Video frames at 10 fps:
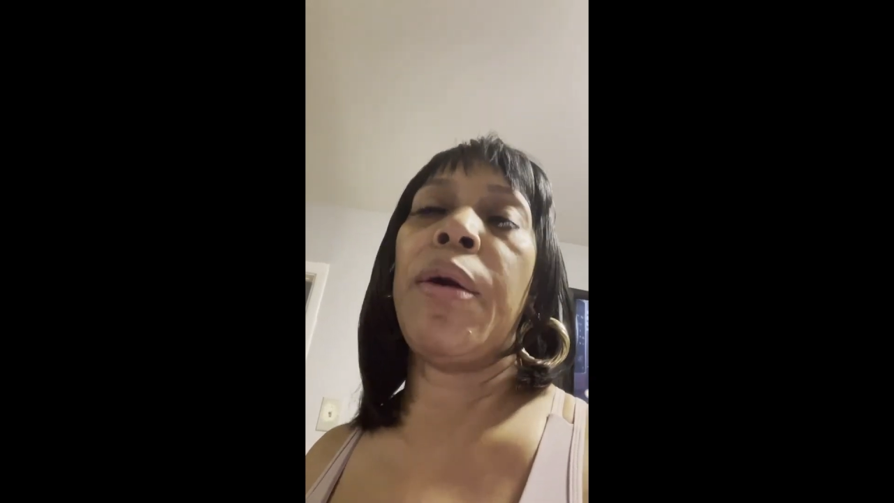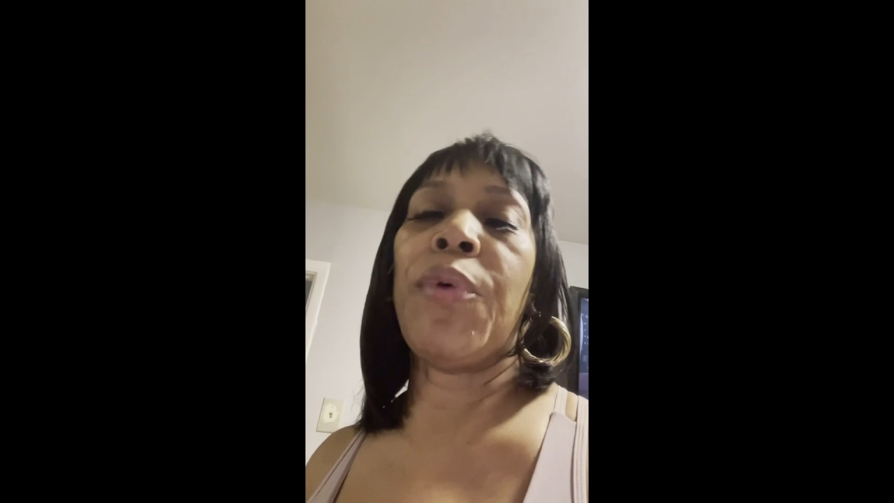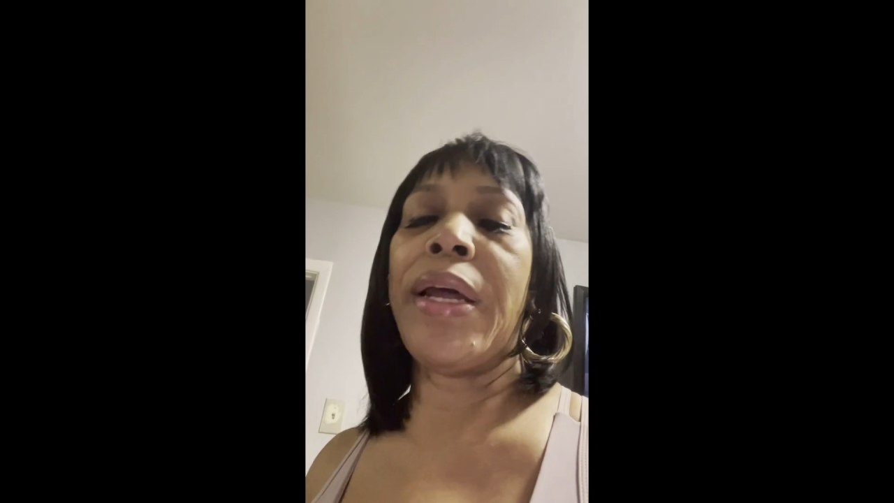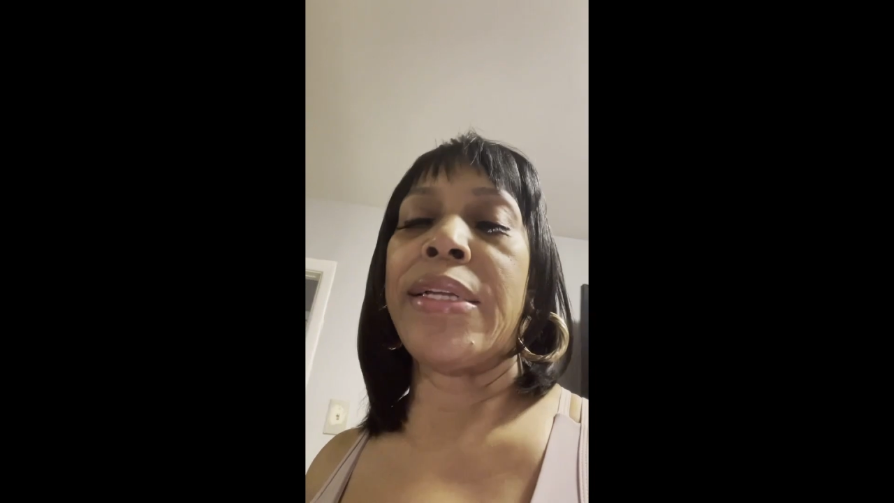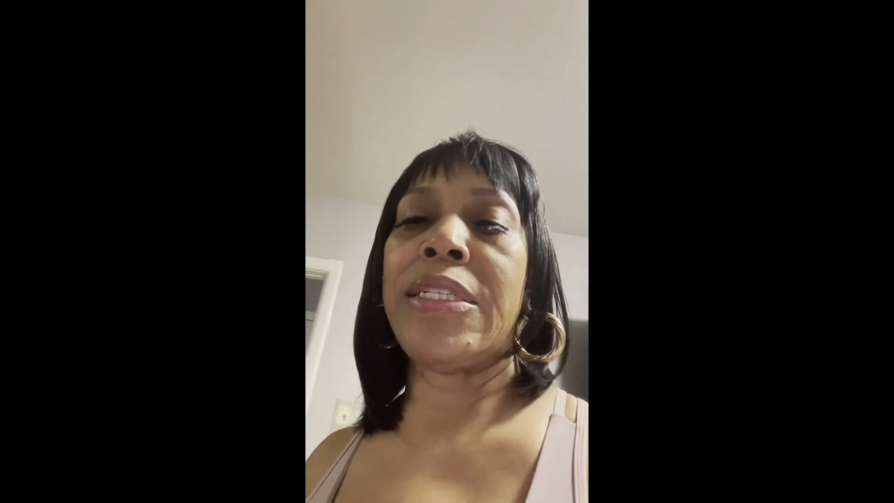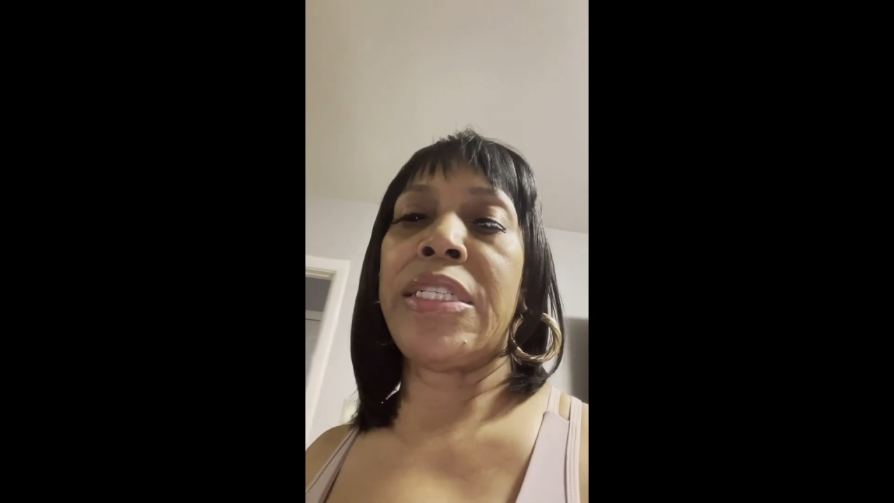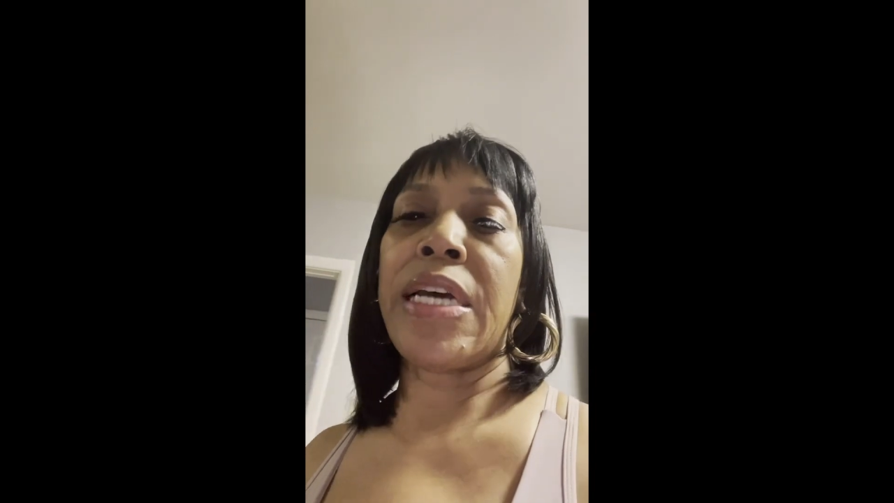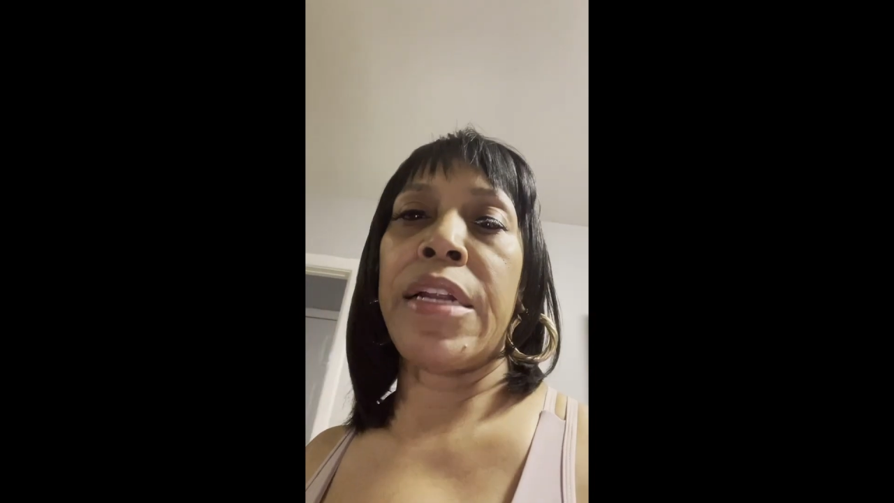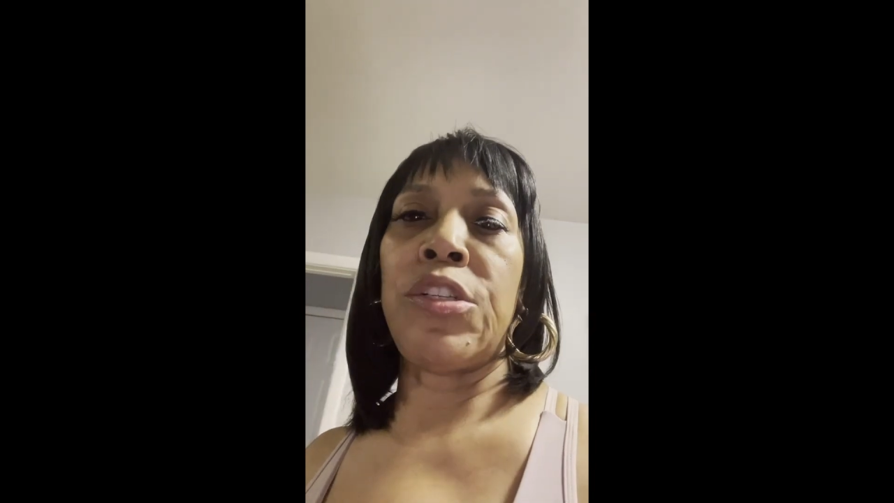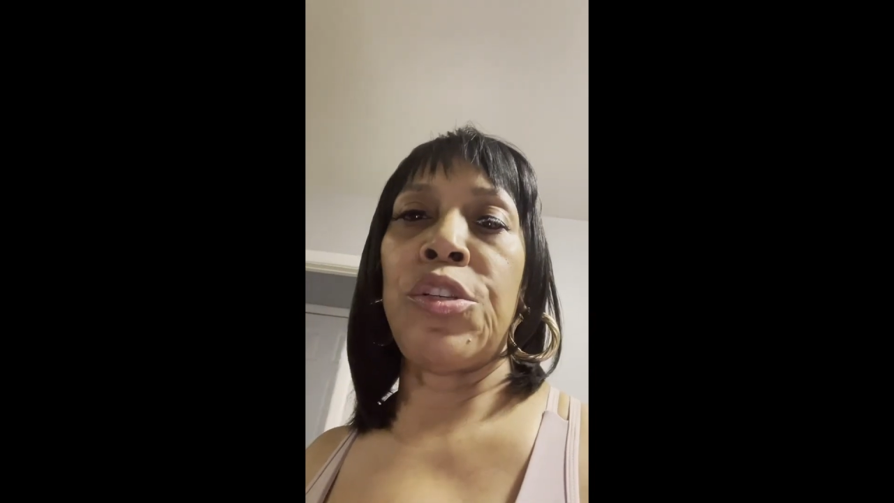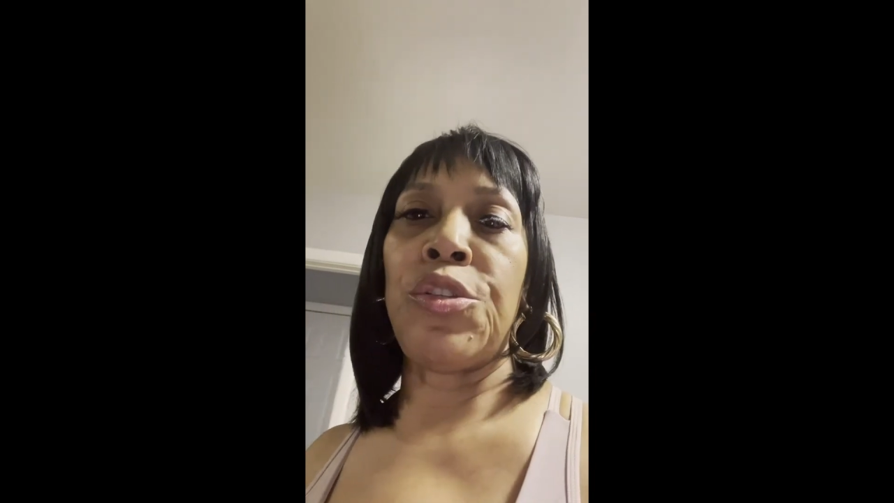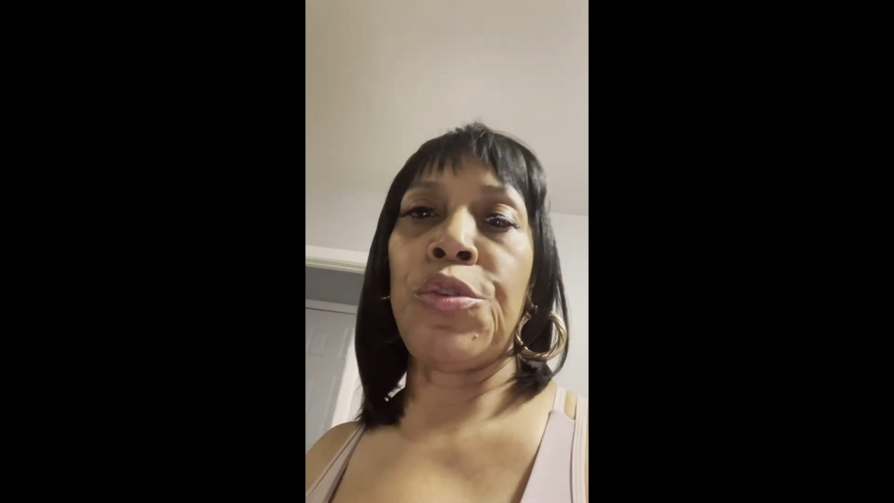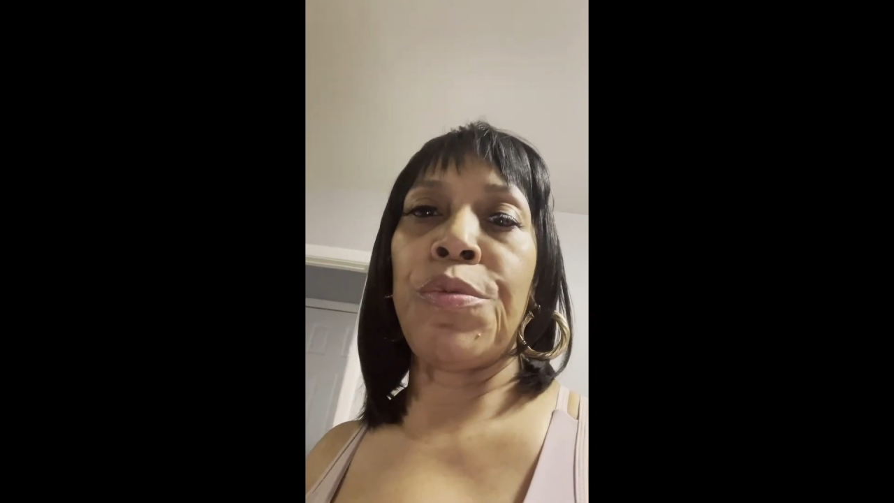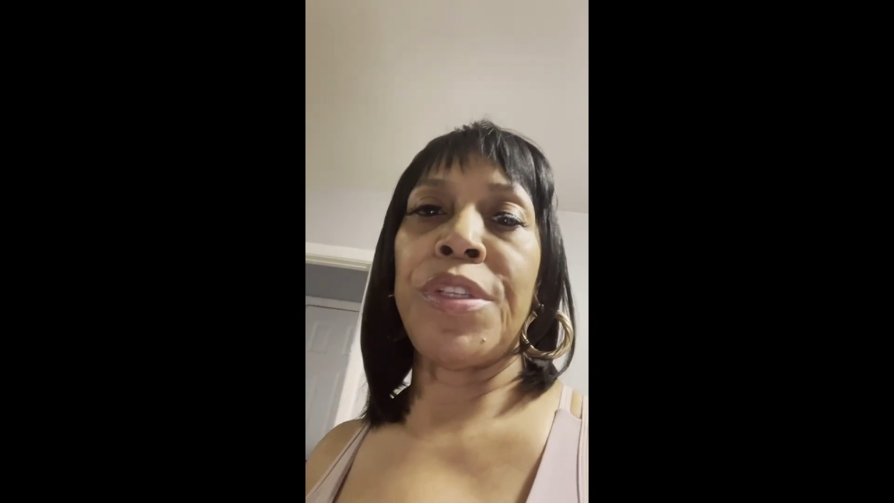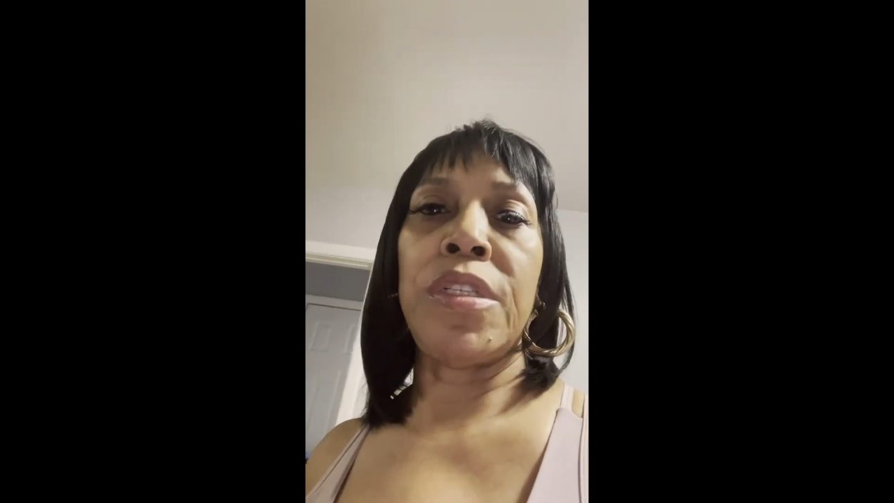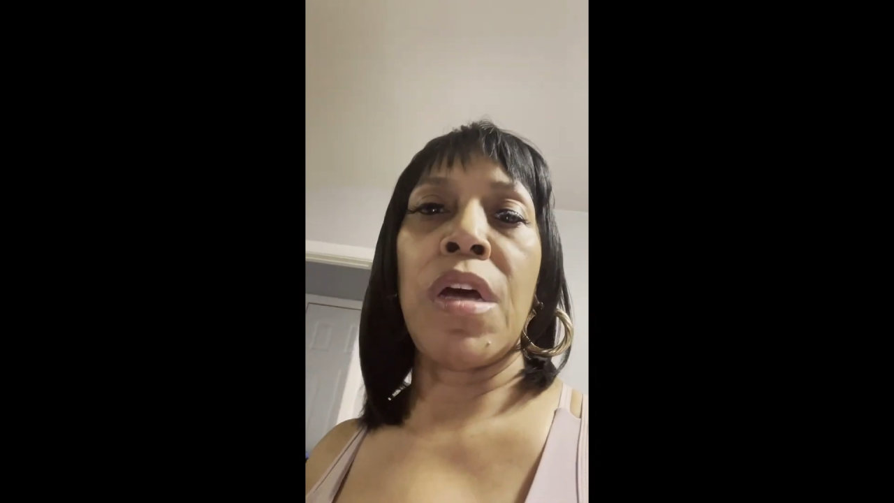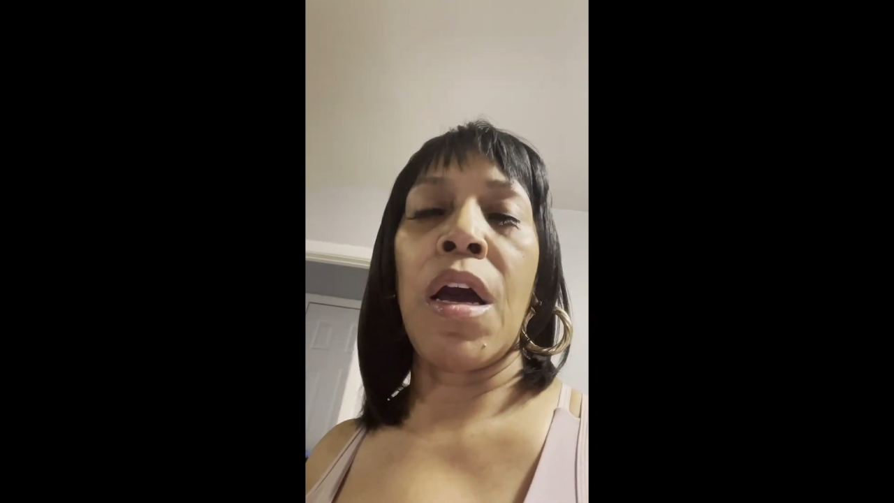what I decided to do is